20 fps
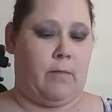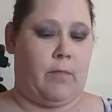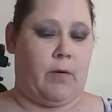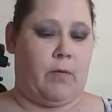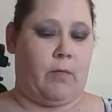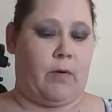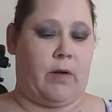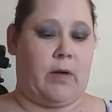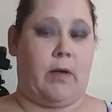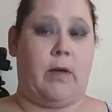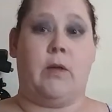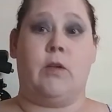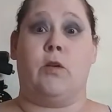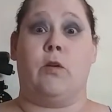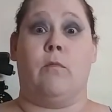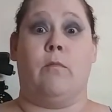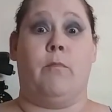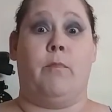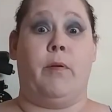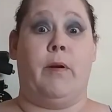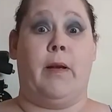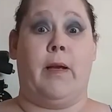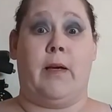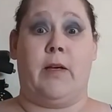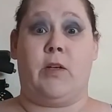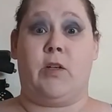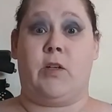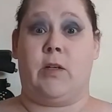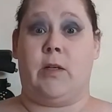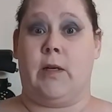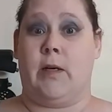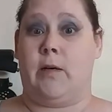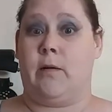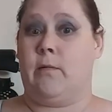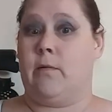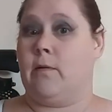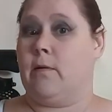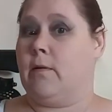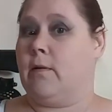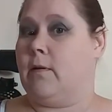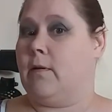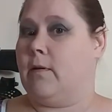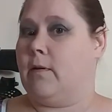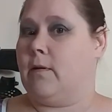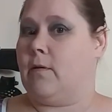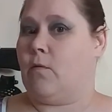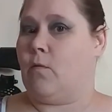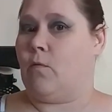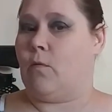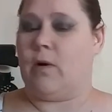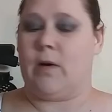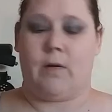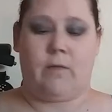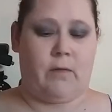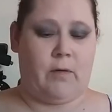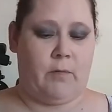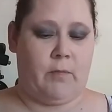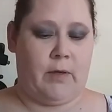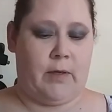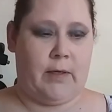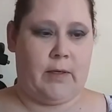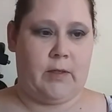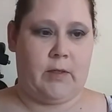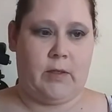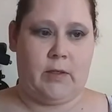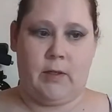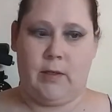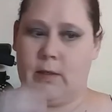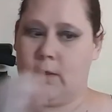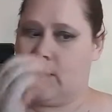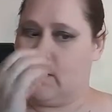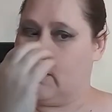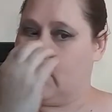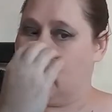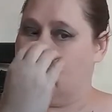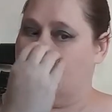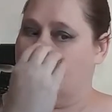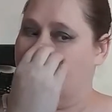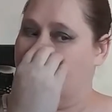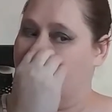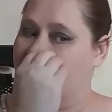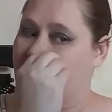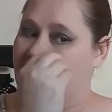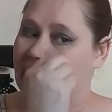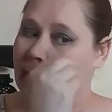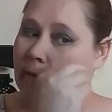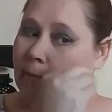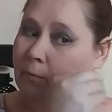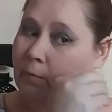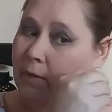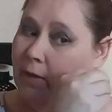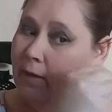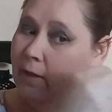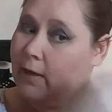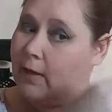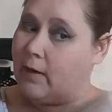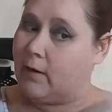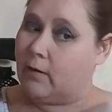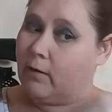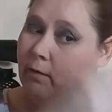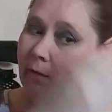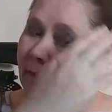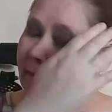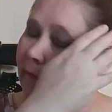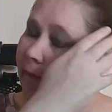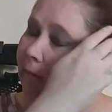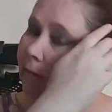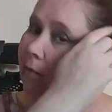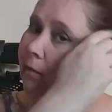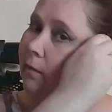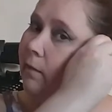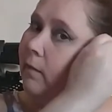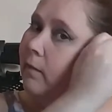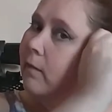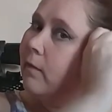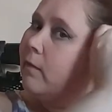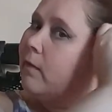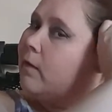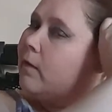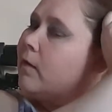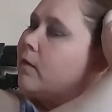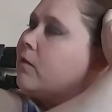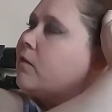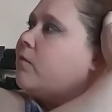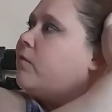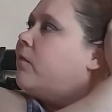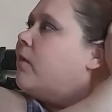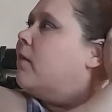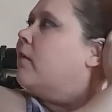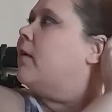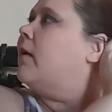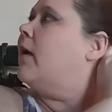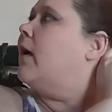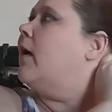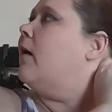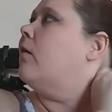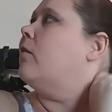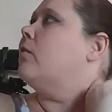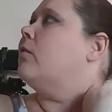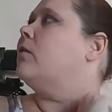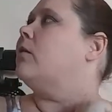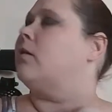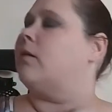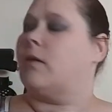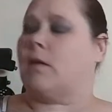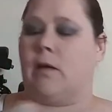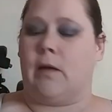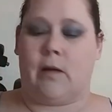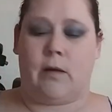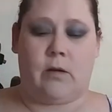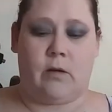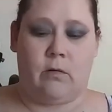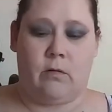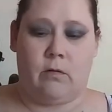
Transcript: But we're going to do blush now. Wonderful blush. My hair is pulling out and